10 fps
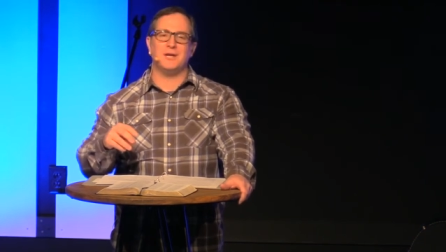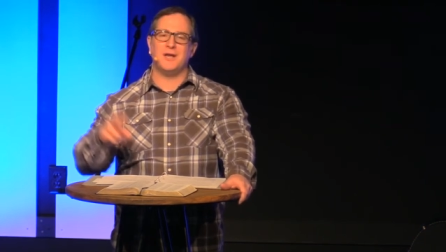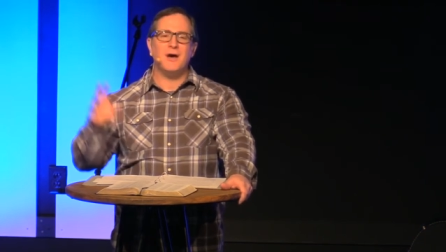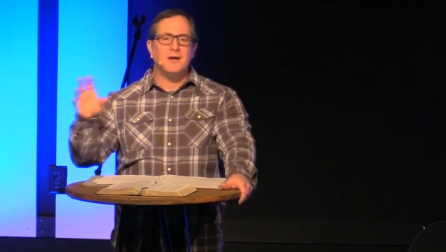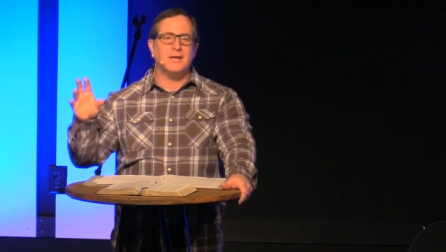
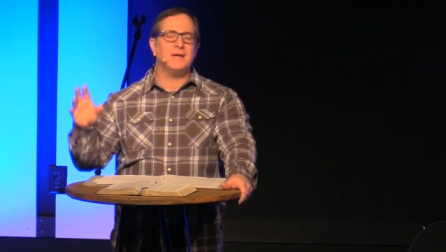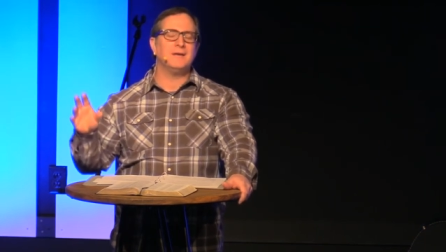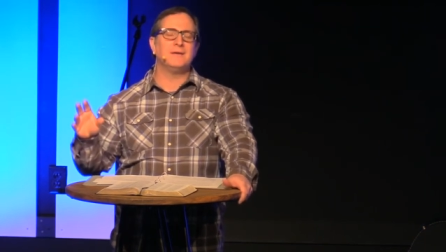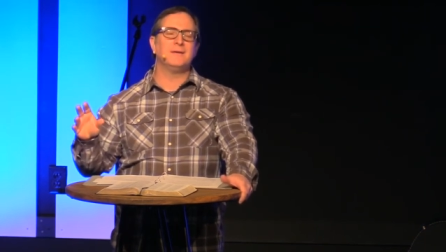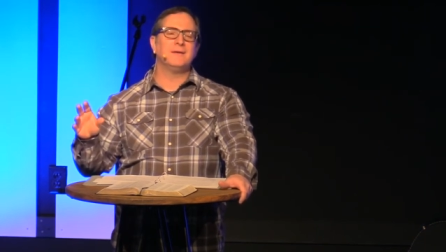And Nugget
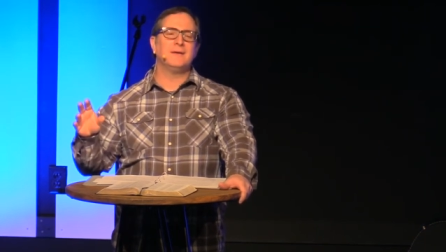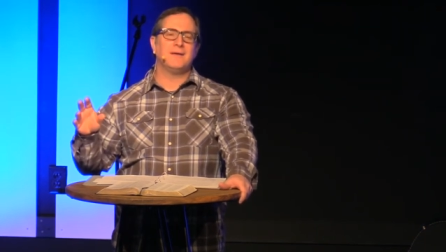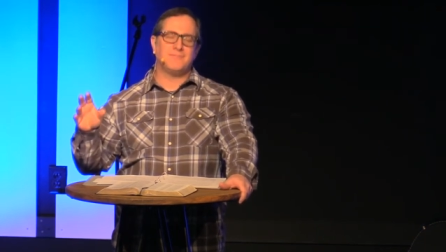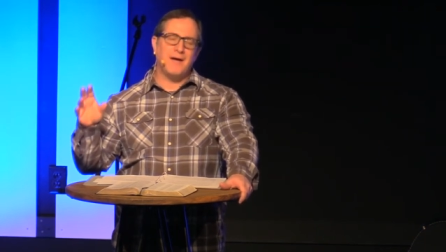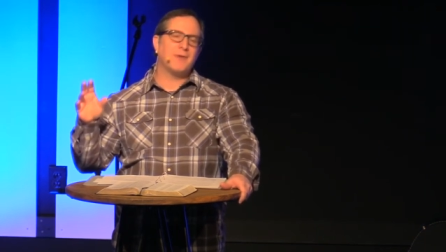
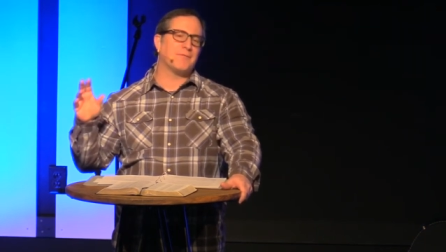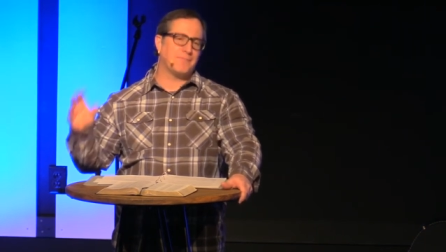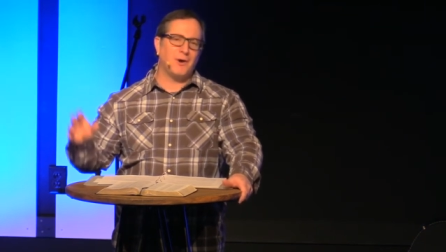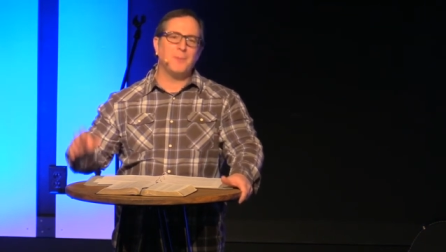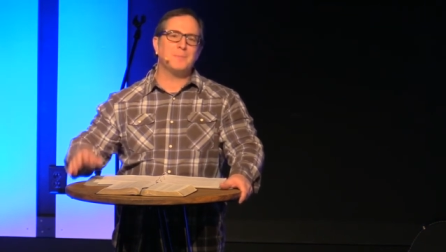had found a
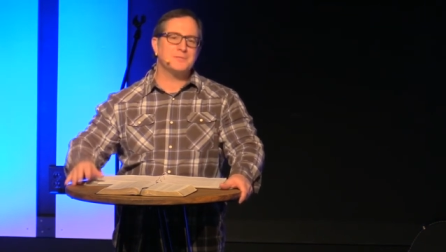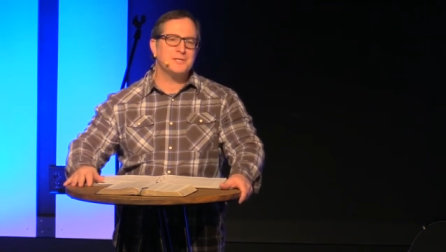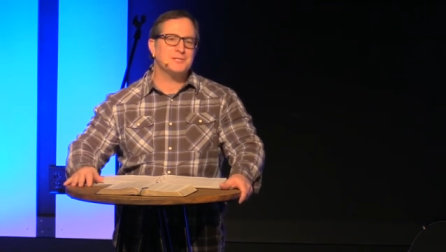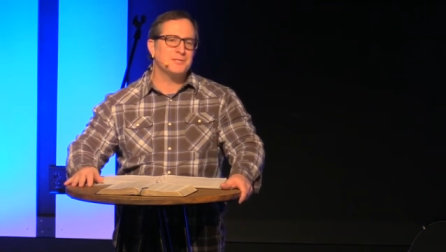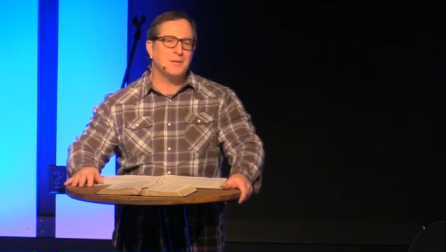firm
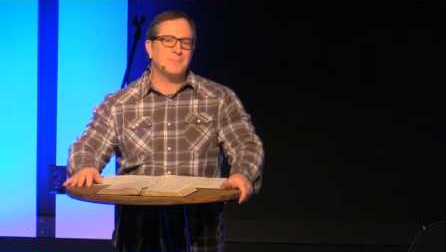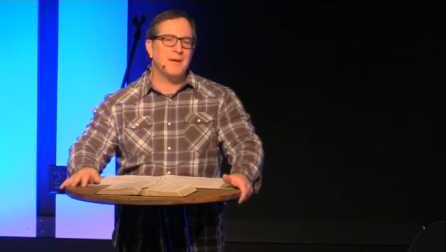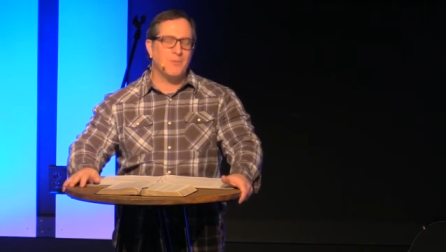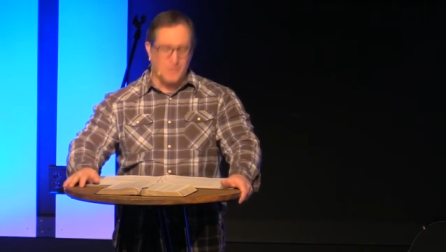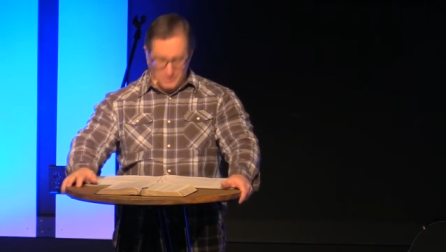position up
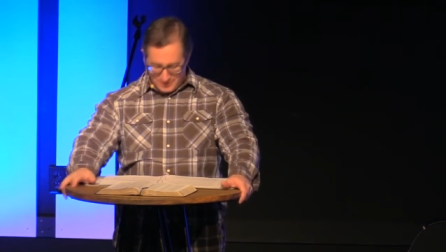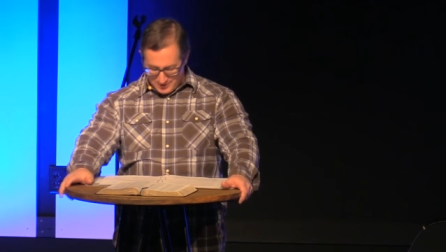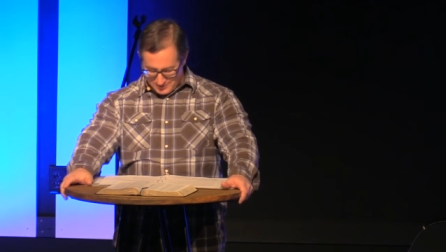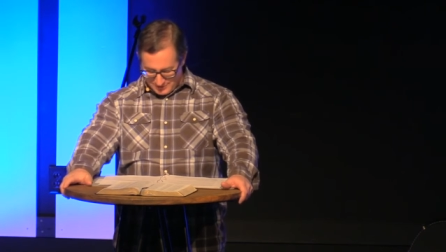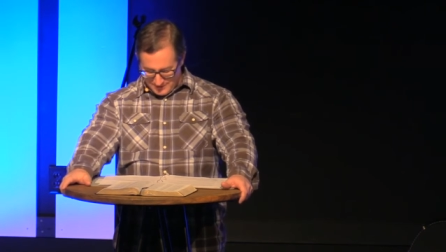that
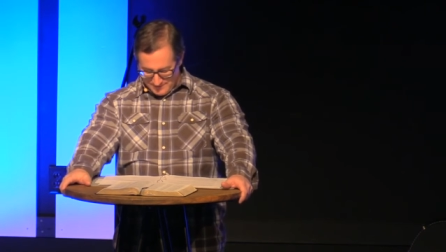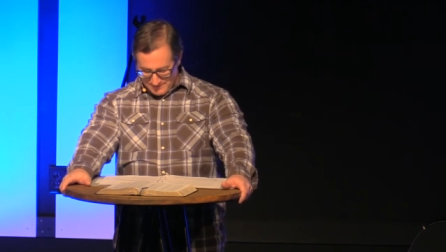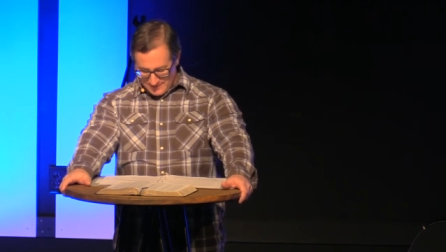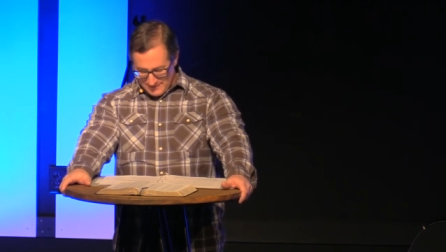walnut tree.